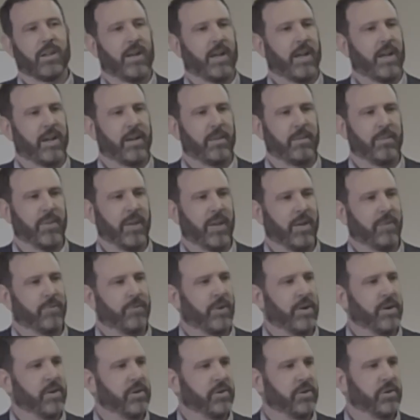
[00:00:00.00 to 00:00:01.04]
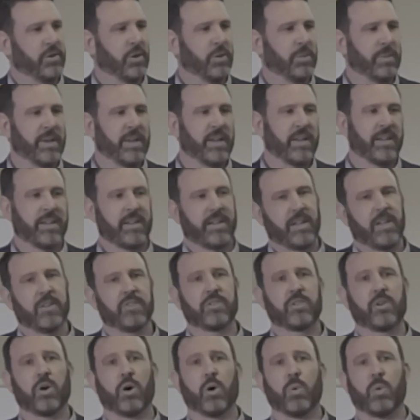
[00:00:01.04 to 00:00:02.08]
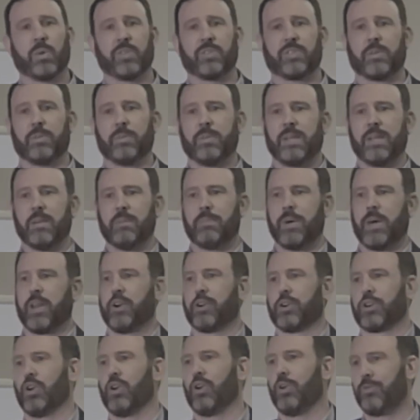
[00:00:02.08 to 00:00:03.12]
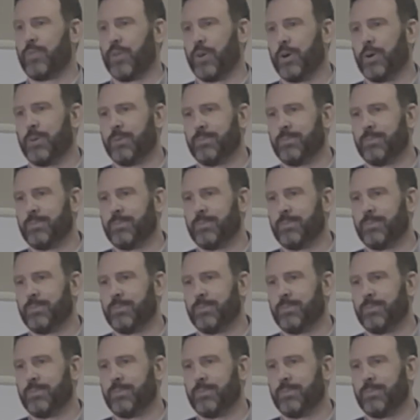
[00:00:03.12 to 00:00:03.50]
I had a friend who told me his goal was to be a better golfer.